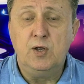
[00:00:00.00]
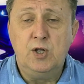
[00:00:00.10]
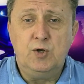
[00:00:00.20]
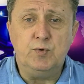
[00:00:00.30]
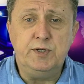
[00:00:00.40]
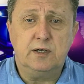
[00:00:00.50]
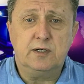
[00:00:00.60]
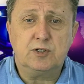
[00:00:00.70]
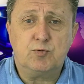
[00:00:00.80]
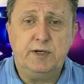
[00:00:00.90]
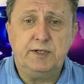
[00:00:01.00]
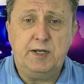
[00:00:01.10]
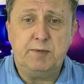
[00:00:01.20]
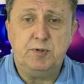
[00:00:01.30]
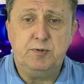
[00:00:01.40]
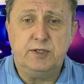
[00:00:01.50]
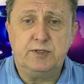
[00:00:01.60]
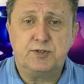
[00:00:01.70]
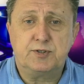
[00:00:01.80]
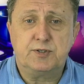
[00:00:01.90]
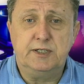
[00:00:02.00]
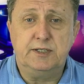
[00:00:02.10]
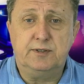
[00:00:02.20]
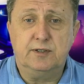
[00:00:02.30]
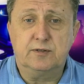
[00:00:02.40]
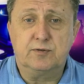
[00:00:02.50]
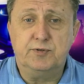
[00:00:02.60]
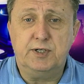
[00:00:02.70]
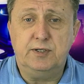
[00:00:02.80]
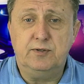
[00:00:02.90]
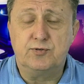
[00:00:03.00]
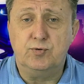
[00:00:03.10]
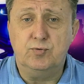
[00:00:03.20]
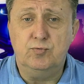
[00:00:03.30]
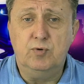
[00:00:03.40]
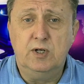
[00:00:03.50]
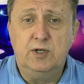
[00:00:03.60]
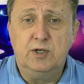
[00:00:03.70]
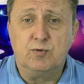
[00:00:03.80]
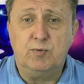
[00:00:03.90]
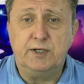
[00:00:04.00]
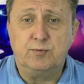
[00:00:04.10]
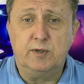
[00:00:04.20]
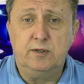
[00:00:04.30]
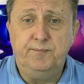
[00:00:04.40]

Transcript: We are quite happy with this. It continues to do quite well,